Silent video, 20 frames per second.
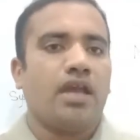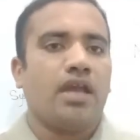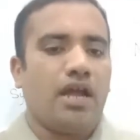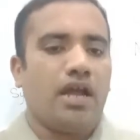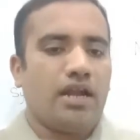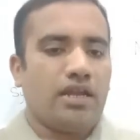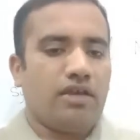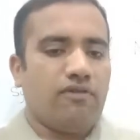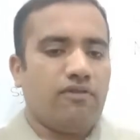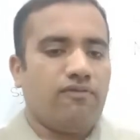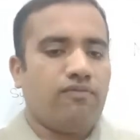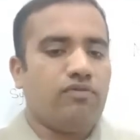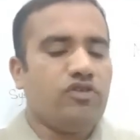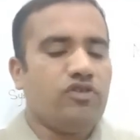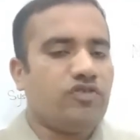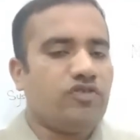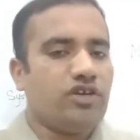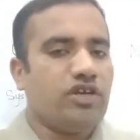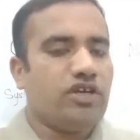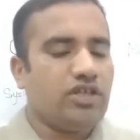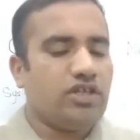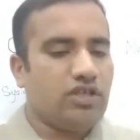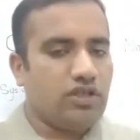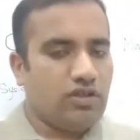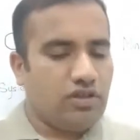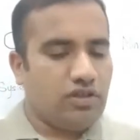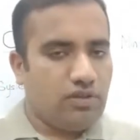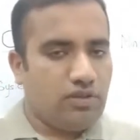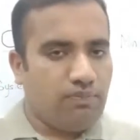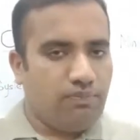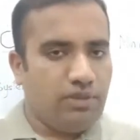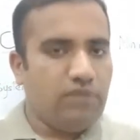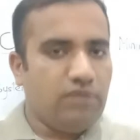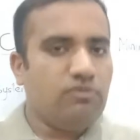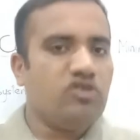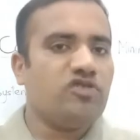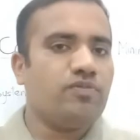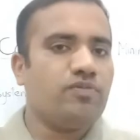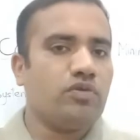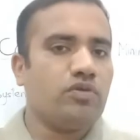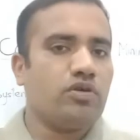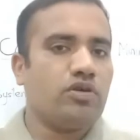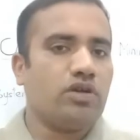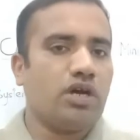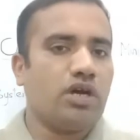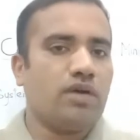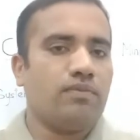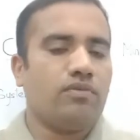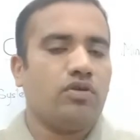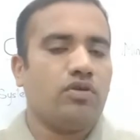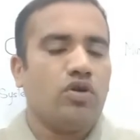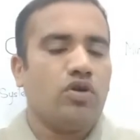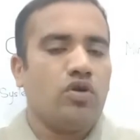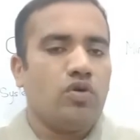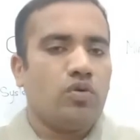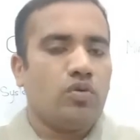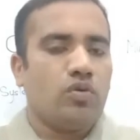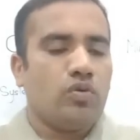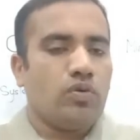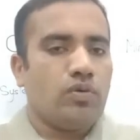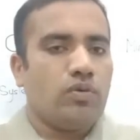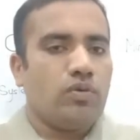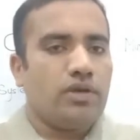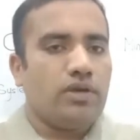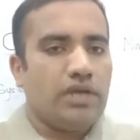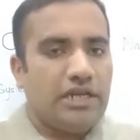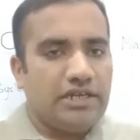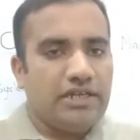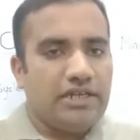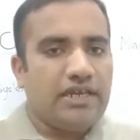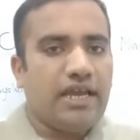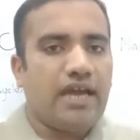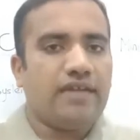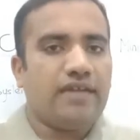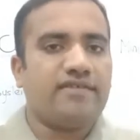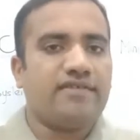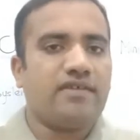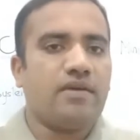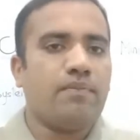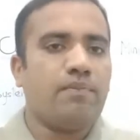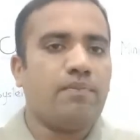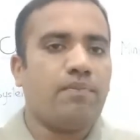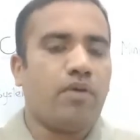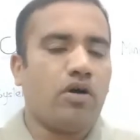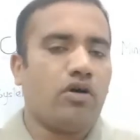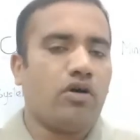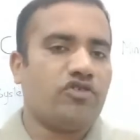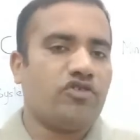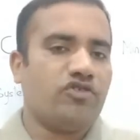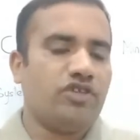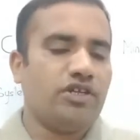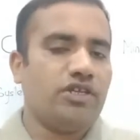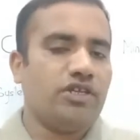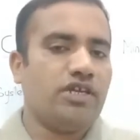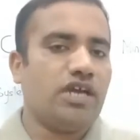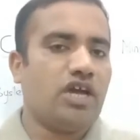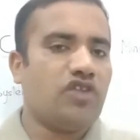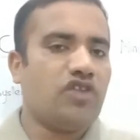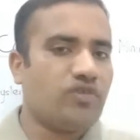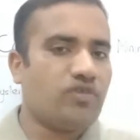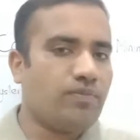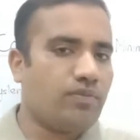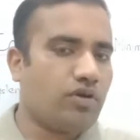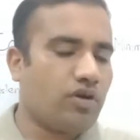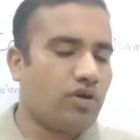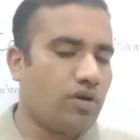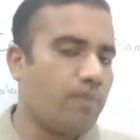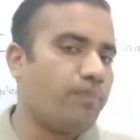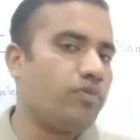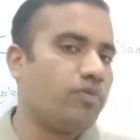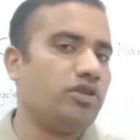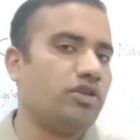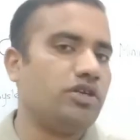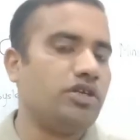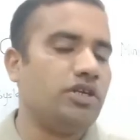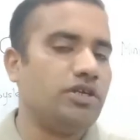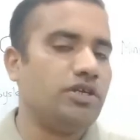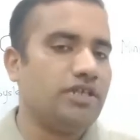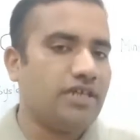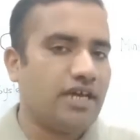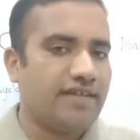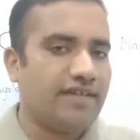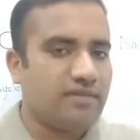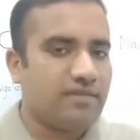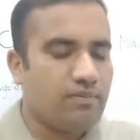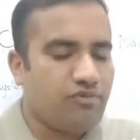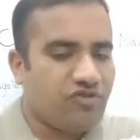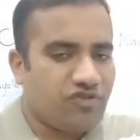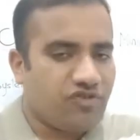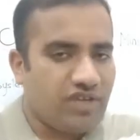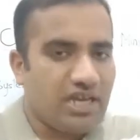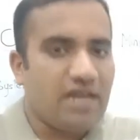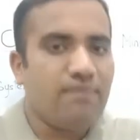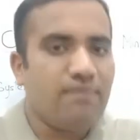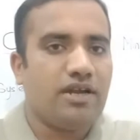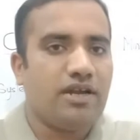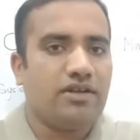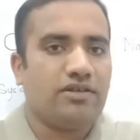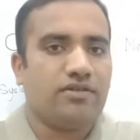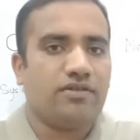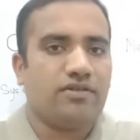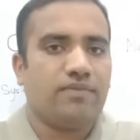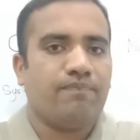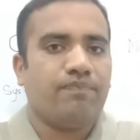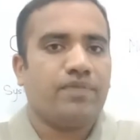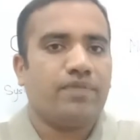And if we say minimalist program, it has some parts, it has some components, it has some segments.